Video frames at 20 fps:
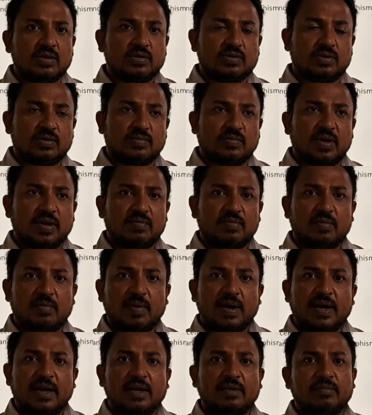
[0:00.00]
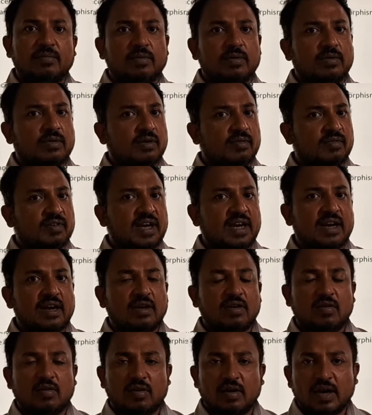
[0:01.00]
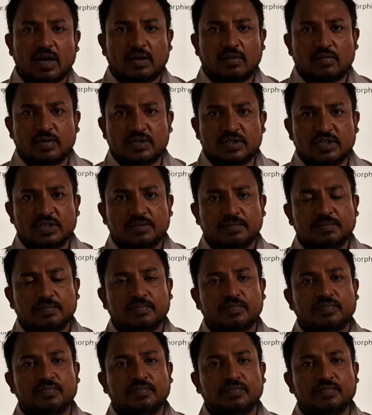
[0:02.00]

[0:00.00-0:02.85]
So we are providing both offline and online coaching.